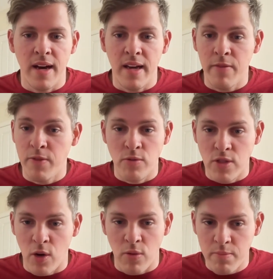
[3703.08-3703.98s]
If you
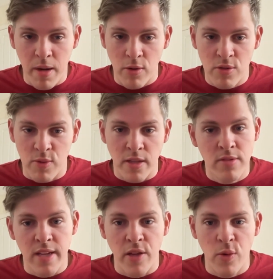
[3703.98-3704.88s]
don't post what you
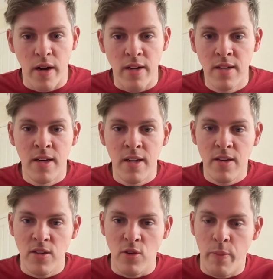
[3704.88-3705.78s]
said you were,
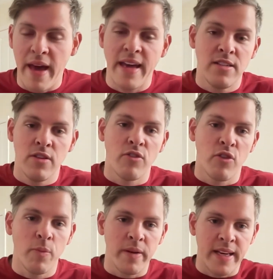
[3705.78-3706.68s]
you pay it to the
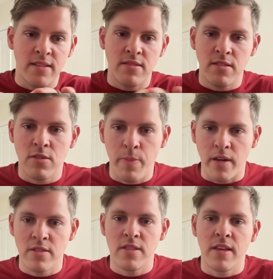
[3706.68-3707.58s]
group and it gets
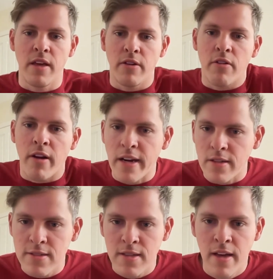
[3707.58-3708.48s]
dispersed to the other creators.